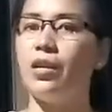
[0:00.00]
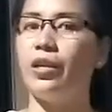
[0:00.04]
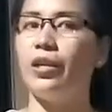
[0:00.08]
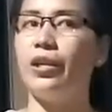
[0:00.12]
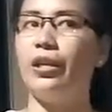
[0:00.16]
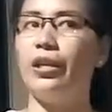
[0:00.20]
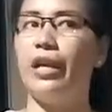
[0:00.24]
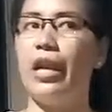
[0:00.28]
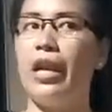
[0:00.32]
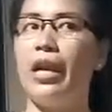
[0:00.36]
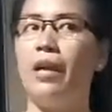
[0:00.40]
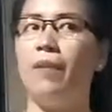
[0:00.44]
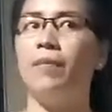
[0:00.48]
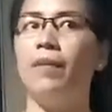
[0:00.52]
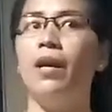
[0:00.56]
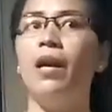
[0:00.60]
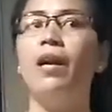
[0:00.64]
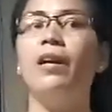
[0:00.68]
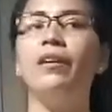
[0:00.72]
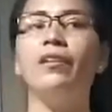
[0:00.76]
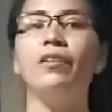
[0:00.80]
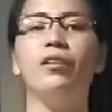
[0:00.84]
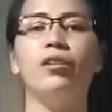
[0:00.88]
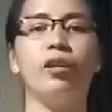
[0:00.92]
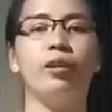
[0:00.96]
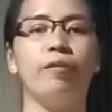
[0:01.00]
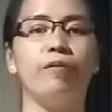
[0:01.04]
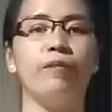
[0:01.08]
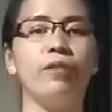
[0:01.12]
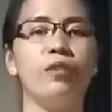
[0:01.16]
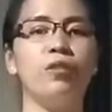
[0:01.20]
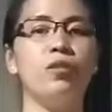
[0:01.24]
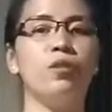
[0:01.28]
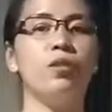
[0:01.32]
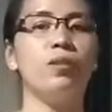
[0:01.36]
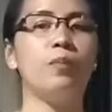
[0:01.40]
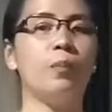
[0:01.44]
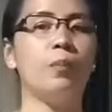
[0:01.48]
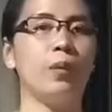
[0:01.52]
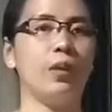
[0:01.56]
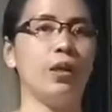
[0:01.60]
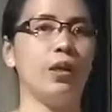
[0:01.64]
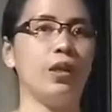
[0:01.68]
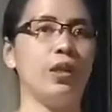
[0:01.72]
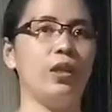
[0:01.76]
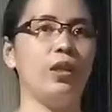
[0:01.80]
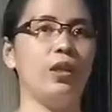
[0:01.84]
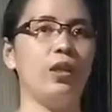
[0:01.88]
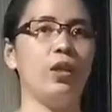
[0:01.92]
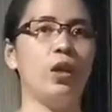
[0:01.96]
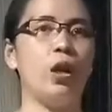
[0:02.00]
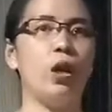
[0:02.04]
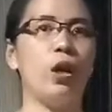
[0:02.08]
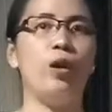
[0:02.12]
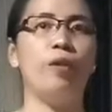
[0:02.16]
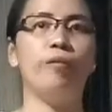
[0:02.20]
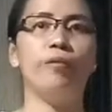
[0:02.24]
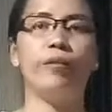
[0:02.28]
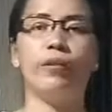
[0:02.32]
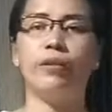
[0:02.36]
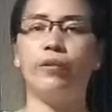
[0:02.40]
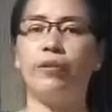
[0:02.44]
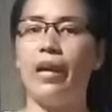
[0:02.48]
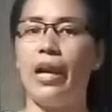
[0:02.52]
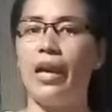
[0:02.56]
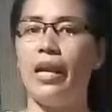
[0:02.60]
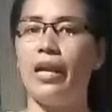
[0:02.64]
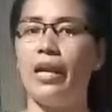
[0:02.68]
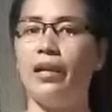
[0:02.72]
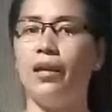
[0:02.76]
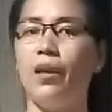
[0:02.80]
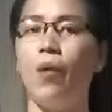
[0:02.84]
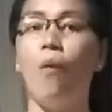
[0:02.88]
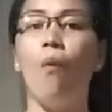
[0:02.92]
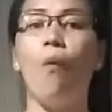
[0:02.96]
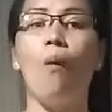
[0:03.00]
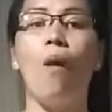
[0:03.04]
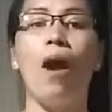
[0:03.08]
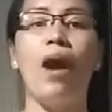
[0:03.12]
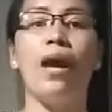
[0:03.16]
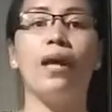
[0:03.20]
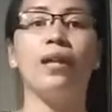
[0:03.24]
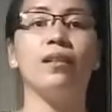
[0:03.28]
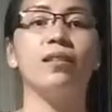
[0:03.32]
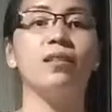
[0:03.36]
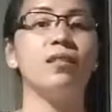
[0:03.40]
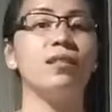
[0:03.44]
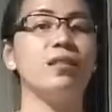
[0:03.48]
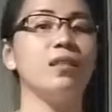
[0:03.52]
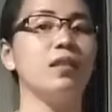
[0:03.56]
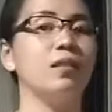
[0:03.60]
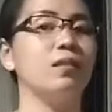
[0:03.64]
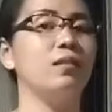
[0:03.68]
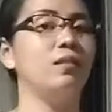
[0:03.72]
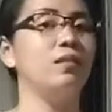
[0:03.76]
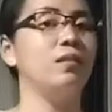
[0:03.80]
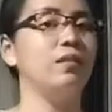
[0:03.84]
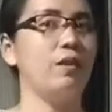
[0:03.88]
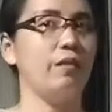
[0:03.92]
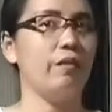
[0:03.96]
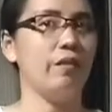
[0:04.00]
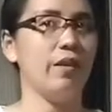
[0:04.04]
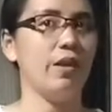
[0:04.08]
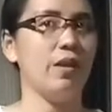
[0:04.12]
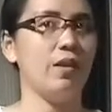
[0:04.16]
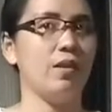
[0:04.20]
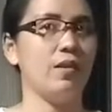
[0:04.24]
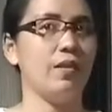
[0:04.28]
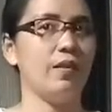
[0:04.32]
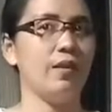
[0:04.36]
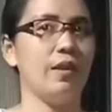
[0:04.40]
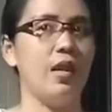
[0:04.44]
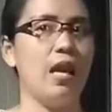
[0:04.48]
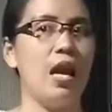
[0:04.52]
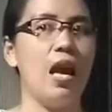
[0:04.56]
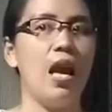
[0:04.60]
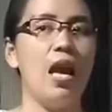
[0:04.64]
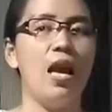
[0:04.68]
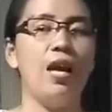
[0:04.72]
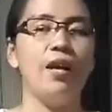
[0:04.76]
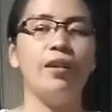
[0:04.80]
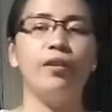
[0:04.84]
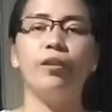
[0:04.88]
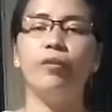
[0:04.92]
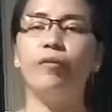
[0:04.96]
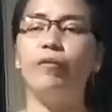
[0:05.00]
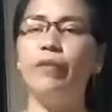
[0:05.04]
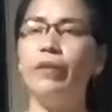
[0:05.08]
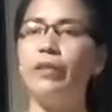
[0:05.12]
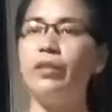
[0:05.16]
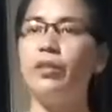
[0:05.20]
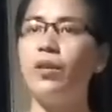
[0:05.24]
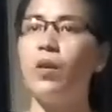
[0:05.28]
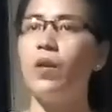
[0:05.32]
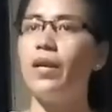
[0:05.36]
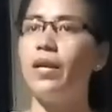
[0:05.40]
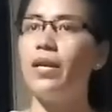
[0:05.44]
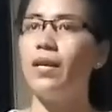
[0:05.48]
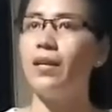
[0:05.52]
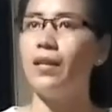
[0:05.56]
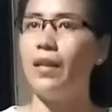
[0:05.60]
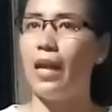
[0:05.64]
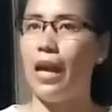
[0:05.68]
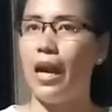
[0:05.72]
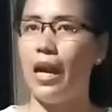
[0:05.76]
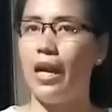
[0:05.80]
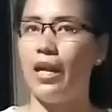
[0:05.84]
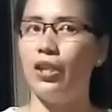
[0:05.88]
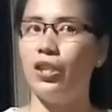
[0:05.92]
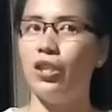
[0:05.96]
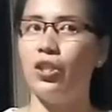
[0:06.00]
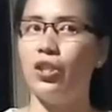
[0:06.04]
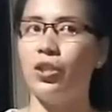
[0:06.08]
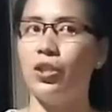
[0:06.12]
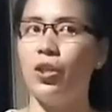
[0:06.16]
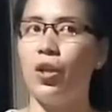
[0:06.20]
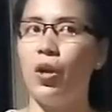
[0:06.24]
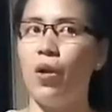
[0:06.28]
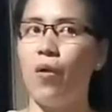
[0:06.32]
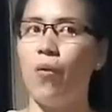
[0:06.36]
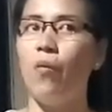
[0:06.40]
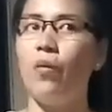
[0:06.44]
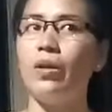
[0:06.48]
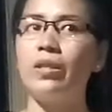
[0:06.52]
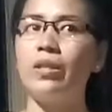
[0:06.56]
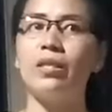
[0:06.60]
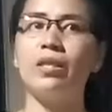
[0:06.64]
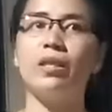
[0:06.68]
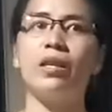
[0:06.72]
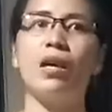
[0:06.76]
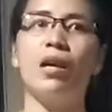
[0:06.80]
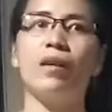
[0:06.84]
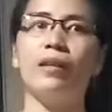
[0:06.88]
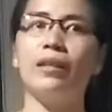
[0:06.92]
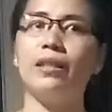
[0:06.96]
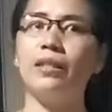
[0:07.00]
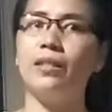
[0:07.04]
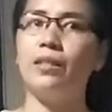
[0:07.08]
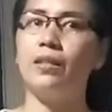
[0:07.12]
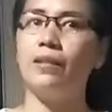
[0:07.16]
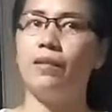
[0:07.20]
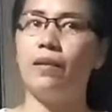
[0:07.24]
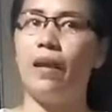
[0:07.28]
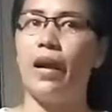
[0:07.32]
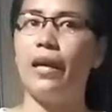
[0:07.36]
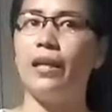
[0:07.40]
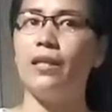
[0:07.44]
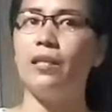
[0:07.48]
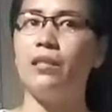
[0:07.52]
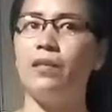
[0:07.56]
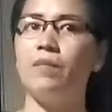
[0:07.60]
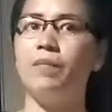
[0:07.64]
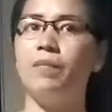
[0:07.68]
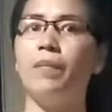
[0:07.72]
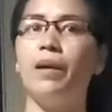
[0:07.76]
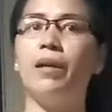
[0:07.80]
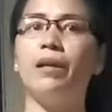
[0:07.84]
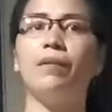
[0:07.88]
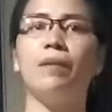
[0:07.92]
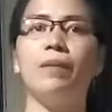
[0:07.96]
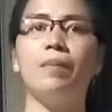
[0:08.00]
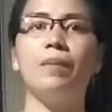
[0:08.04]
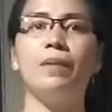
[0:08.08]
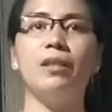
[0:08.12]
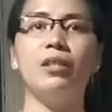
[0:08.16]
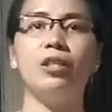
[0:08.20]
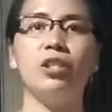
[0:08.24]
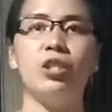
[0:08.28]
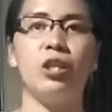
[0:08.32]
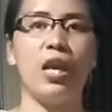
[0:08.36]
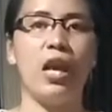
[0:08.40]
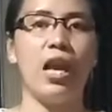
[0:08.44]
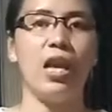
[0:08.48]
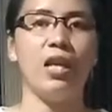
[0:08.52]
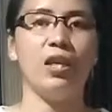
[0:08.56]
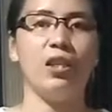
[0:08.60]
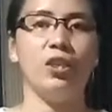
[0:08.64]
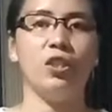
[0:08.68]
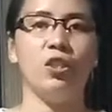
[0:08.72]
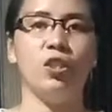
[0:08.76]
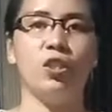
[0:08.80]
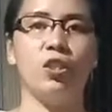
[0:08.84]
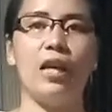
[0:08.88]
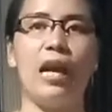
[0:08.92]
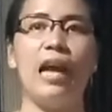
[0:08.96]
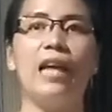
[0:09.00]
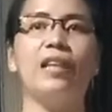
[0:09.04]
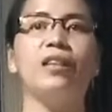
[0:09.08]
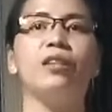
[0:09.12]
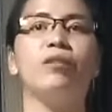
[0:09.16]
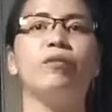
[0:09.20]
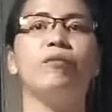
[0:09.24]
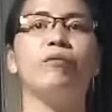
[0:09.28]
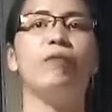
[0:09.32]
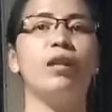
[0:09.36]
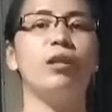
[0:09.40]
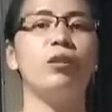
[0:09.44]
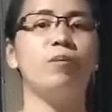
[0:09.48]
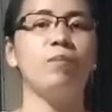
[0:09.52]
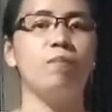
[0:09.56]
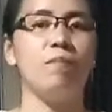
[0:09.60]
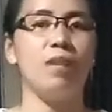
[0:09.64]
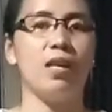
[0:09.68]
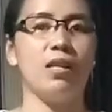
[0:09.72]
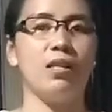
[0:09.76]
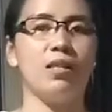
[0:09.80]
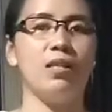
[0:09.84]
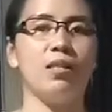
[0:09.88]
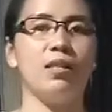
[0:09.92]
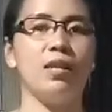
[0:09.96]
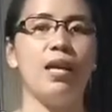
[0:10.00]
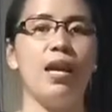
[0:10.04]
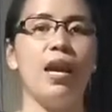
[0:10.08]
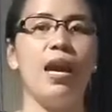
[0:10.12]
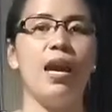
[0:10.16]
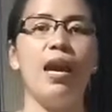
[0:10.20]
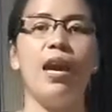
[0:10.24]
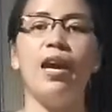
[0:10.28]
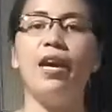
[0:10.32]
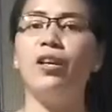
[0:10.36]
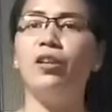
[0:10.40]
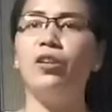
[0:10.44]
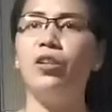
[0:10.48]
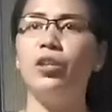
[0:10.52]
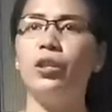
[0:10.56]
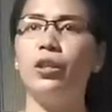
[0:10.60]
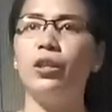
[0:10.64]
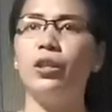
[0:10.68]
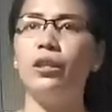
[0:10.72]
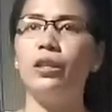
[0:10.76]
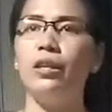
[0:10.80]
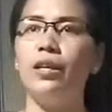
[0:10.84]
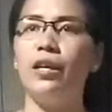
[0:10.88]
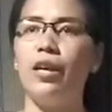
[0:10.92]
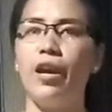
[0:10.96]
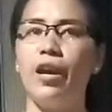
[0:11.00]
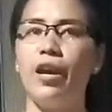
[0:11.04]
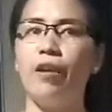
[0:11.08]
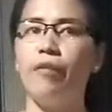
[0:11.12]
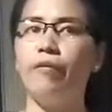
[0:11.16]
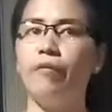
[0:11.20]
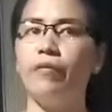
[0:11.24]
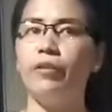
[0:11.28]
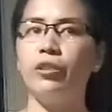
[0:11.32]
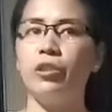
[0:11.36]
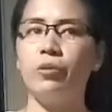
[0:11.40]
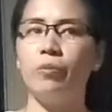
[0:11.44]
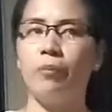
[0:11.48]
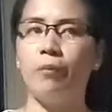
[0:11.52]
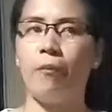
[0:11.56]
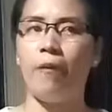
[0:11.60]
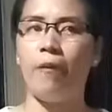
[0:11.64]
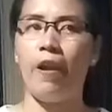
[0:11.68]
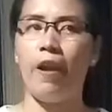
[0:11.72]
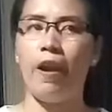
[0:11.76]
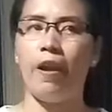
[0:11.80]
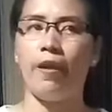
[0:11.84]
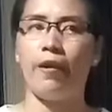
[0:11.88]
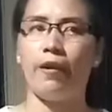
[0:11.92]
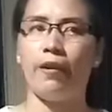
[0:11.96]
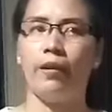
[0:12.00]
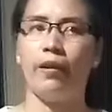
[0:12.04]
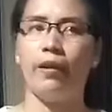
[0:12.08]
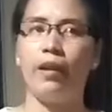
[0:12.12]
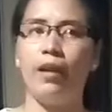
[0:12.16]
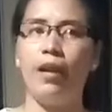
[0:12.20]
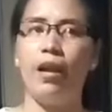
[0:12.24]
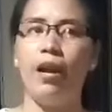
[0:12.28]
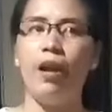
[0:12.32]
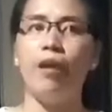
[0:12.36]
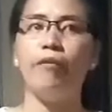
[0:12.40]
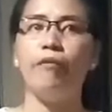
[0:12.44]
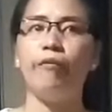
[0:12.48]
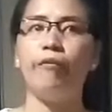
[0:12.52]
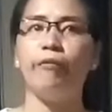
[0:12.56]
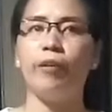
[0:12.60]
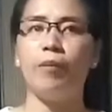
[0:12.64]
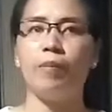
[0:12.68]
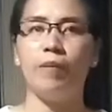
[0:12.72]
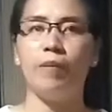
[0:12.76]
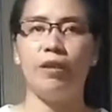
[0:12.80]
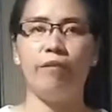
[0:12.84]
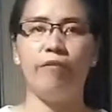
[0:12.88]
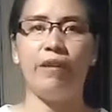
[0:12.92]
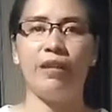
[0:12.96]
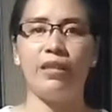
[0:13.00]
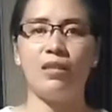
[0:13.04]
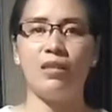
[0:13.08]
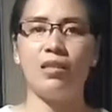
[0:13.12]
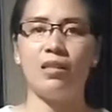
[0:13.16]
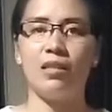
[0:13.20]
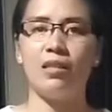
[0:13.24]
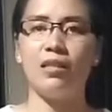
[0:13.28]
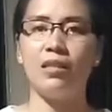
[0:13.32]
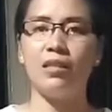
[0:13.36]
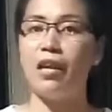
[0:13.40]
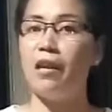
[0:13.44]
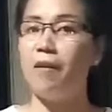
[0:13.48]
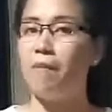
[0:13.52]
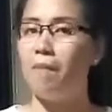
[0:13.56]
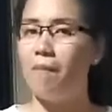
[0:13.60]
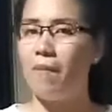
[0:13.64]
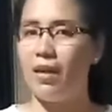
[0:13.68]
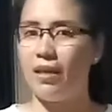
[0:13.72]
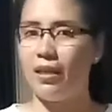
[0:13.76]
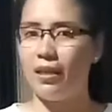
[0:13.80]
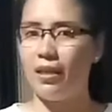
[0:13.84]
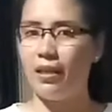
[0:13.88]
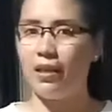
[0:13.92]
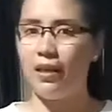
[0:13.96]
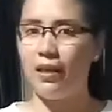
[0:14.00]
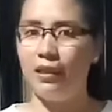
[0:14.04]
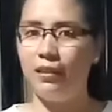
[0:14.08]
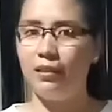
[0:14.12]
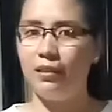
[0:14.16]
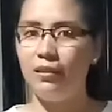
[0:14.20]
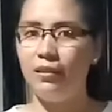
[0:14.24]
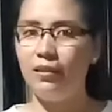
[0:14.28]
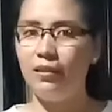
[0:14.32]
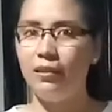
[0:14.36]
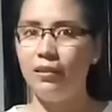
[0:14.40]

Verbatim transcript: her name given to the period of her reign while still living. The Victorian age was characterized by rapid change and developments in nearly every sphere, from advances in medical,